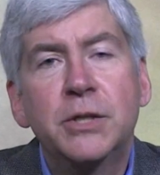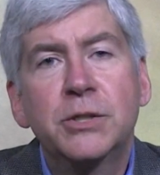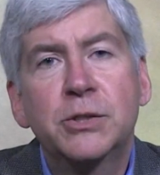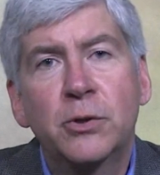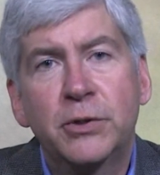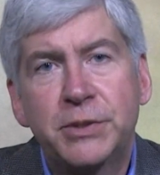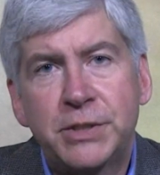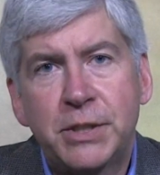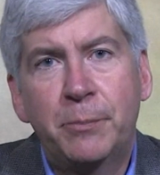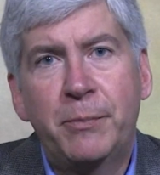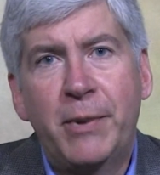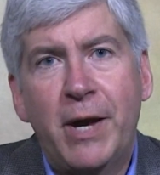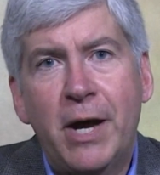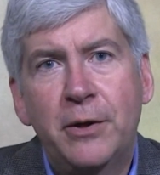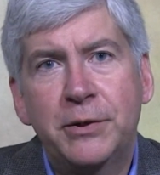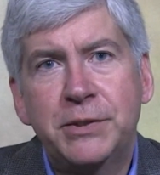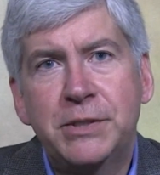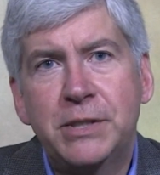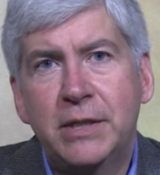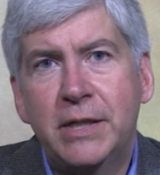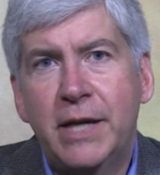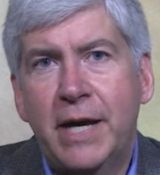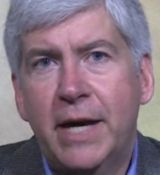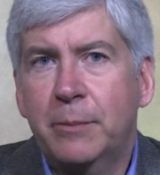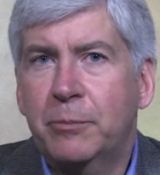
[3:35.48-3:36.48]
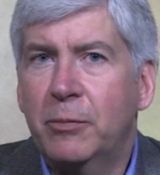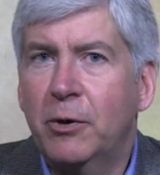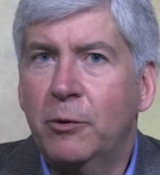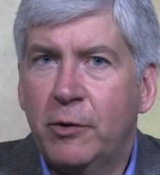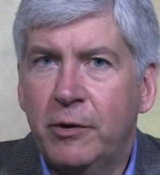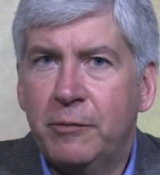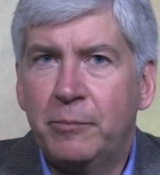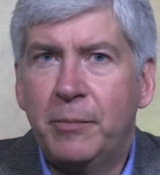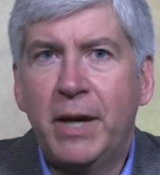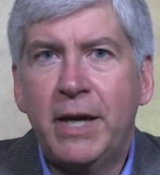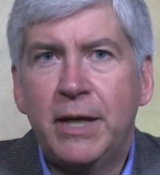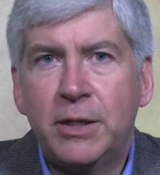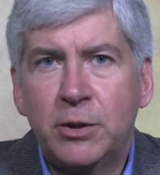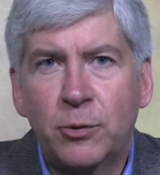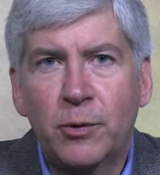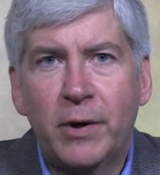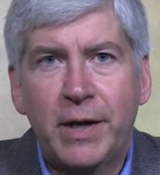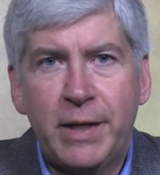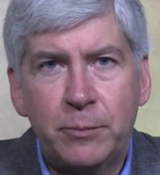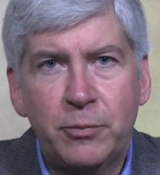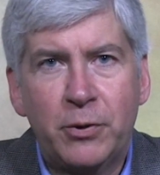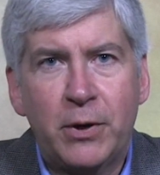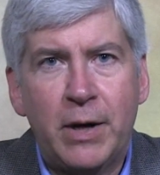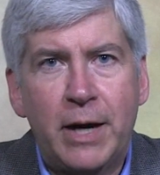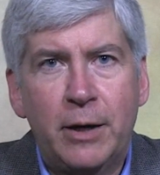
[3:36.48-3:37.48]
So it's a balancing act, but we've made
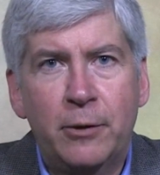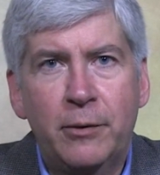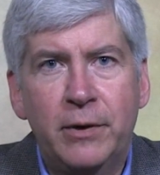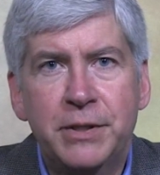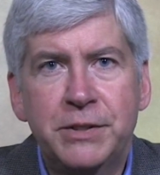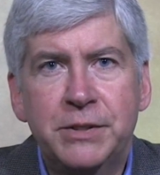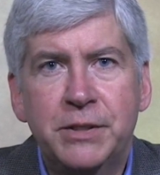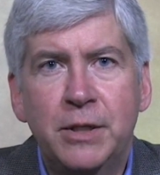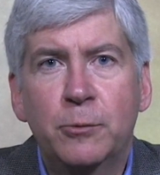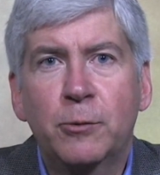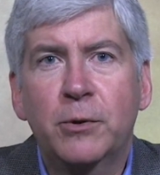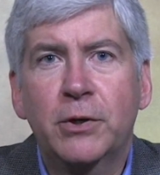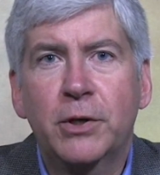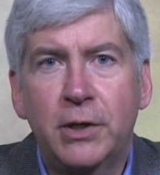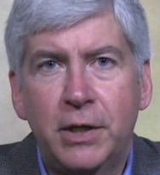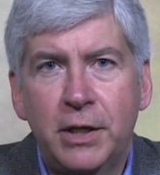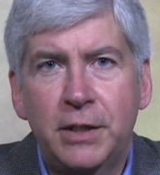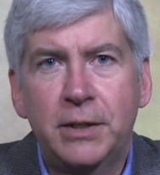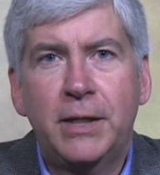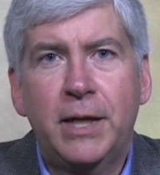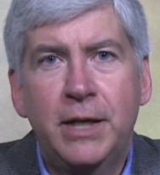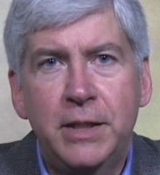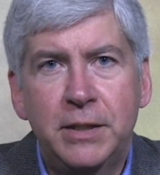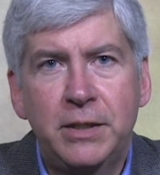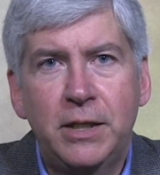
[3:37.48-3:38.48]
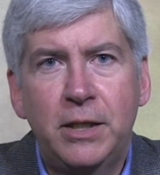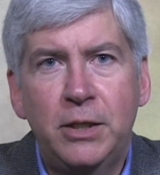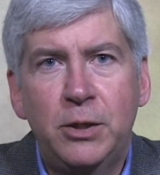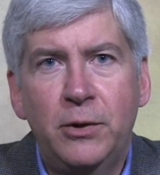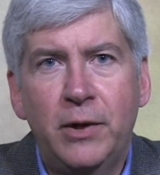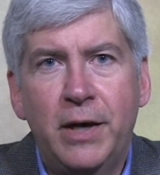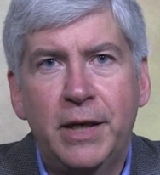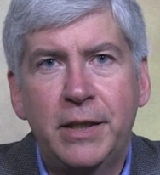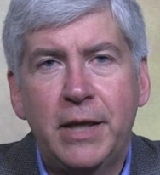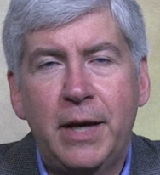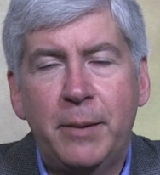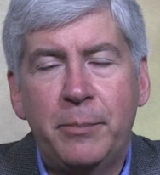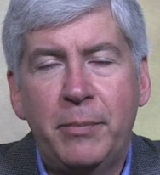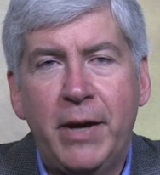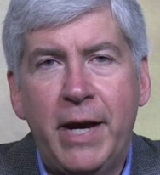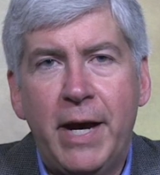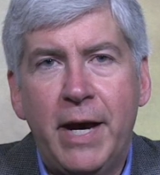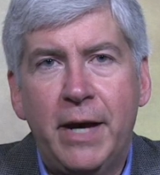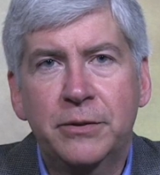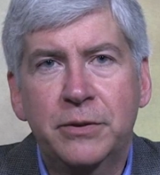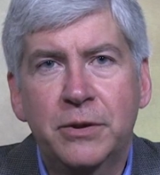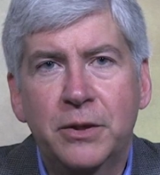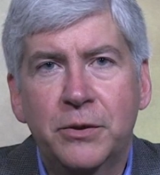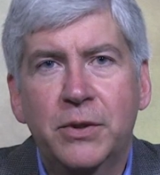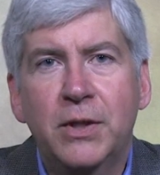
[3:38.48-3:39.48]
great progress, and we're going to continue on that
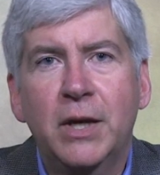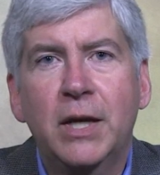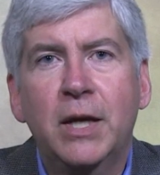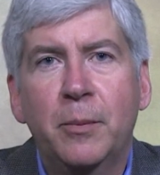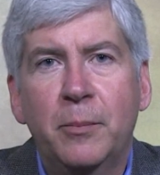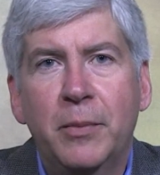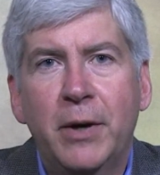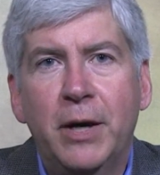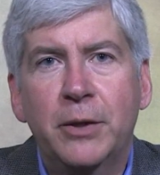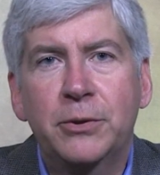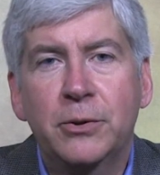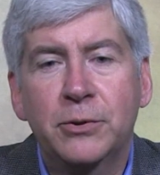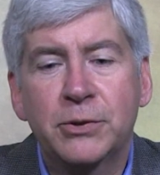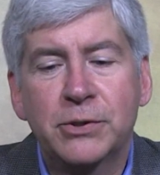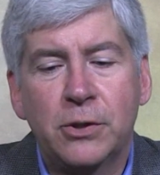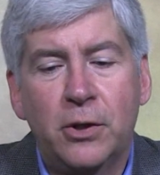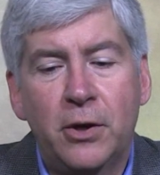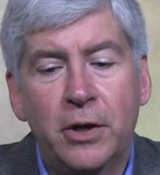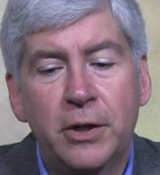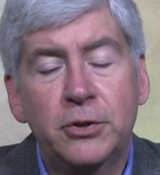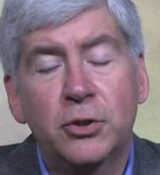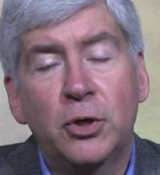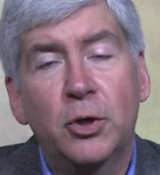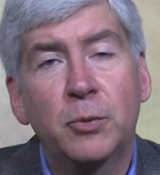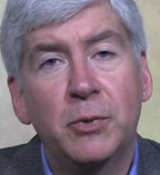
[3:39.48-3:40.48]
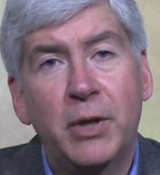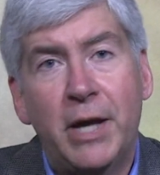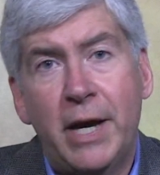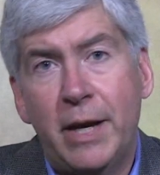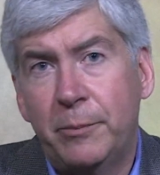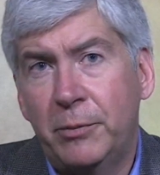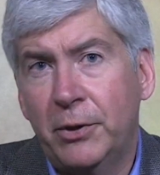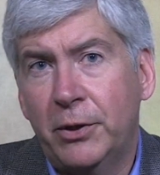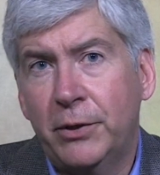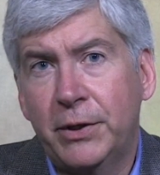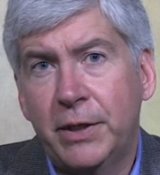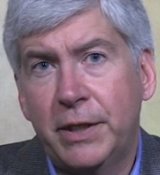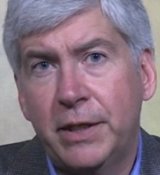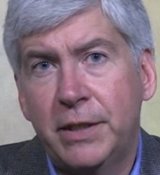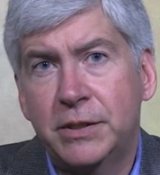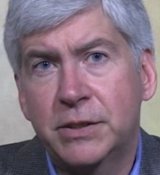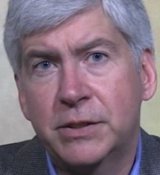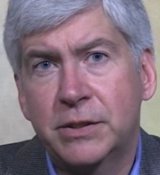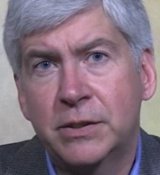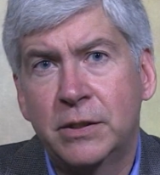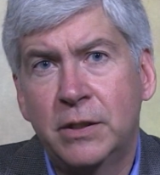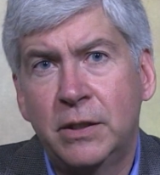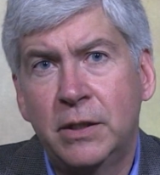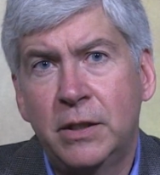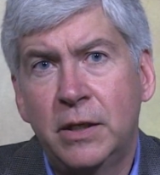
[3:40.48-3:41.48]
path to think about those long-term
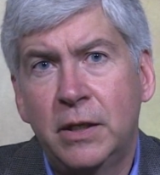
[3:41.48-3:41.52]
liabilities,